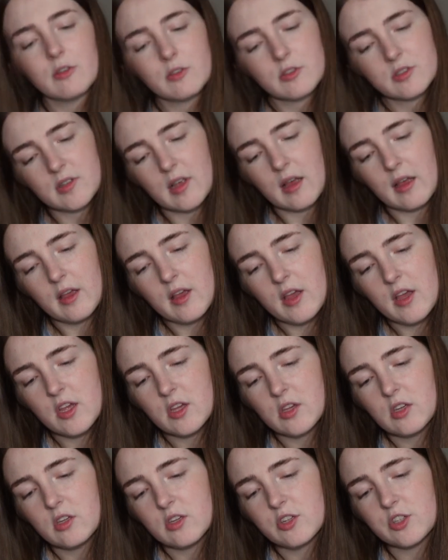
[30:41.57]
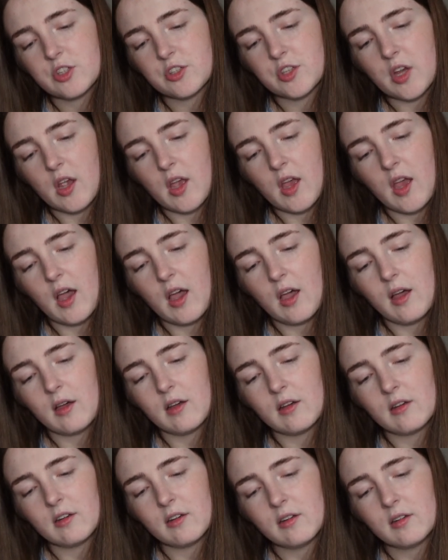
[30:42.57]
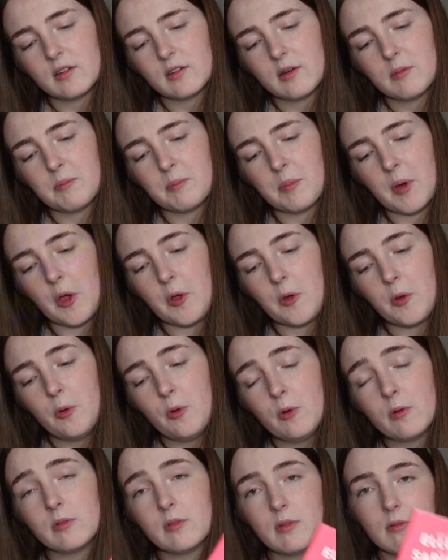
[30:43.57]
do you say? Shahan Bode?